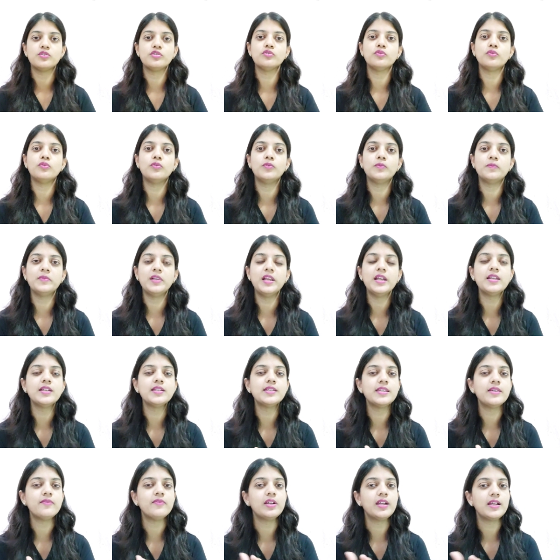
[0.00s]
So let
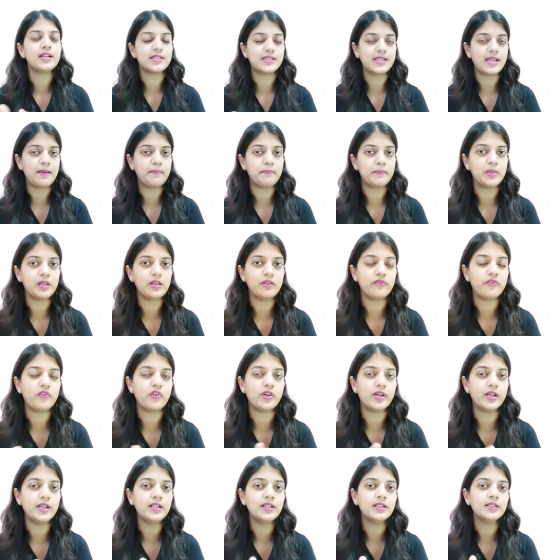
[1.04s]
us see one example
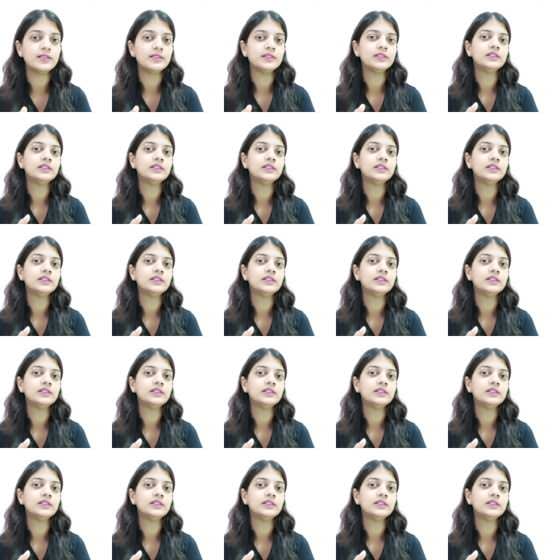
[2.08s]
for it.